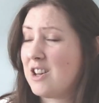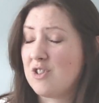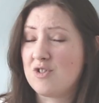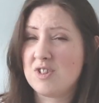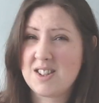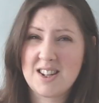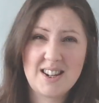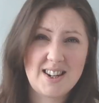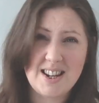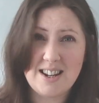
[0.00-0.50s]

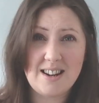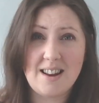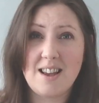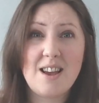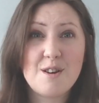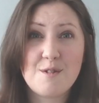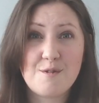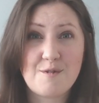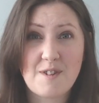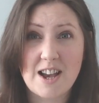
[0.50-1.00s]
interested
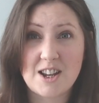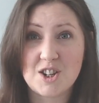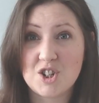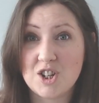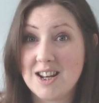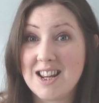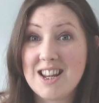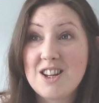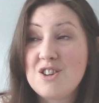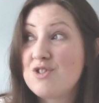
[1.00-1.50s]
in
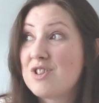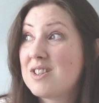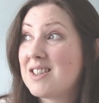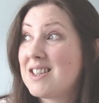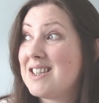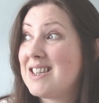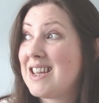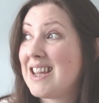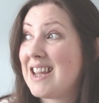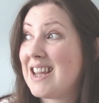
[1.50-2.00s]
fashion,
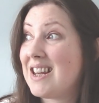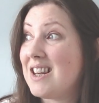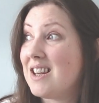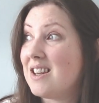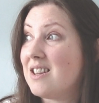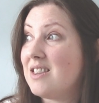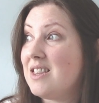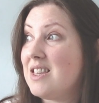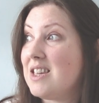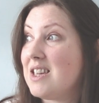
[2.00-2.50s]
interested
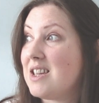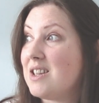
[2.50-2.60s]
in